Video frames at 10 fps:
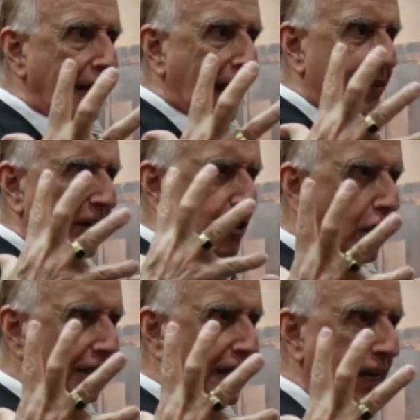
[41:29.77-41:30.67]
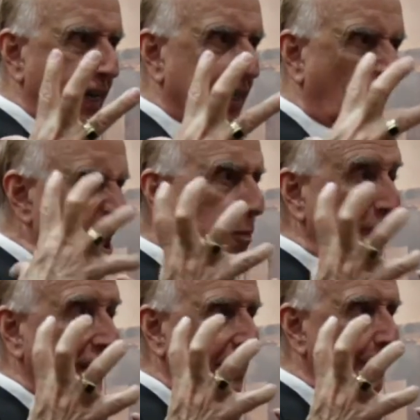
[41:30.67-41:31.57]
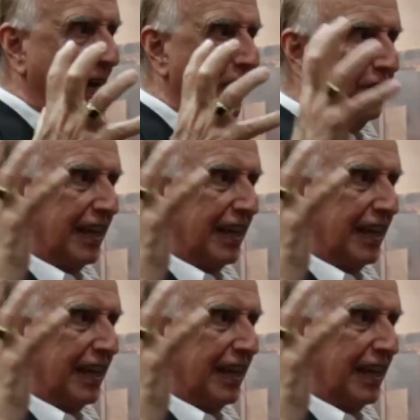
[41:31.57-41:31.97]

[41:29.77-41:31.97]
And the donkey head opened its mouth